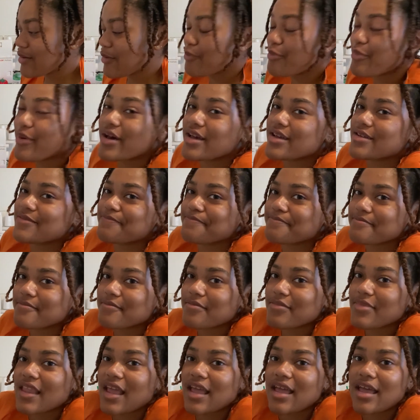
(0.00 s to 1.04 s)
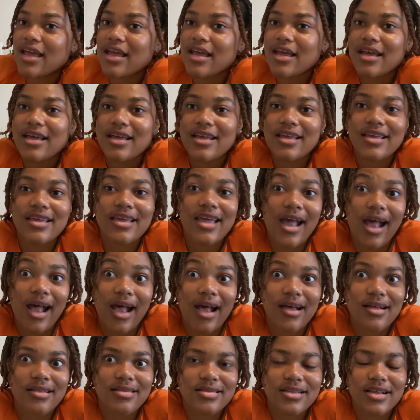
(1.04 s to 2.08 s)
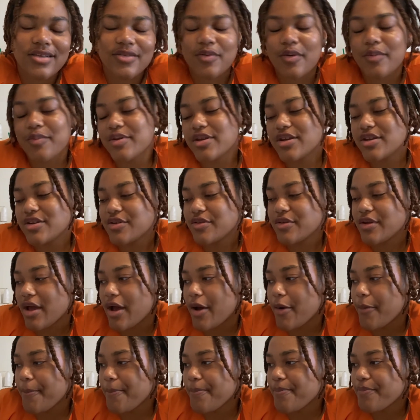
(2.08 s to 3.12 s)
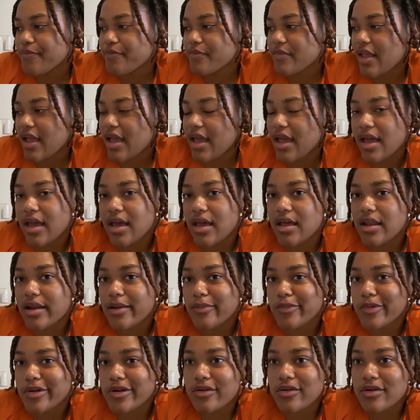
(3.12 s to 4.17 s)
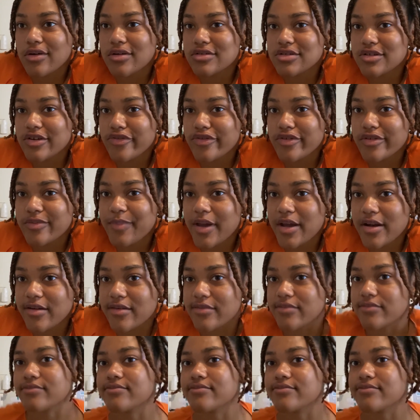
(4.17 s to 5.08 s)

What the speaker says: but yeah, that's what I'm going to do now. And I'm going to go ahead and draft this pattern.